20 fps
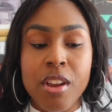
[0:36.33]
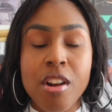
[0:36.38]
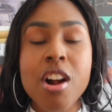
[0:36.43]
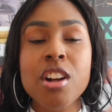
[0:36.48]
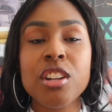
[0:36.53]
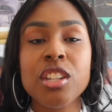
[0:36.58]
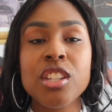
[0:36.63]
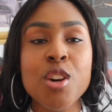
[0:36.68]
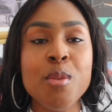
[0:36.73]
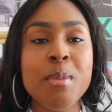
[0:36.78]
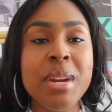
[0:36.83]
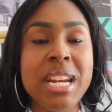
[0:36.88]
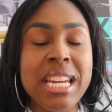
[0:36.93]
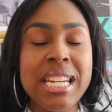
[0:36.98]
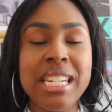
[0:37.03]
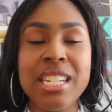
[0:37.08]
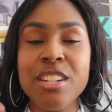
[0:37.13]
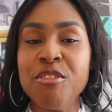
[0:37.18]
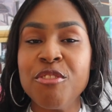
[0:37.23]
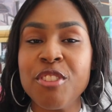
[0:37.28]
there are so
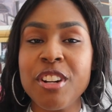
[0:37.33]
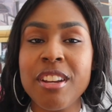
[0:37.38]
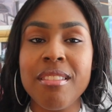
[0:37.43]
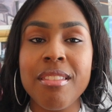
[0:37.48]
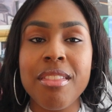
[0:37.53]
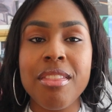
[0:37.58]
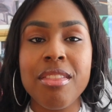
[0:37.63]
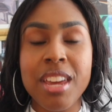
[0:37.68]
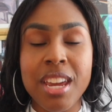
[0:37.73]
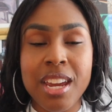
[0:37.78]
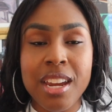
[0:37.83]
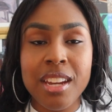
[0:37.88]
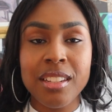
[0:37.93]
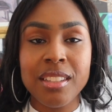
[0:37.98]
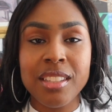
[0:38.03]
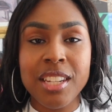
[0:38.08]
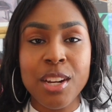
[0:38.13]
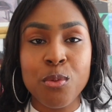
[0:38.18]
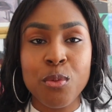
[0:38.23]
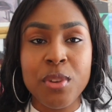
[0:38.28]
many different
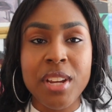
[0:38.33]
things that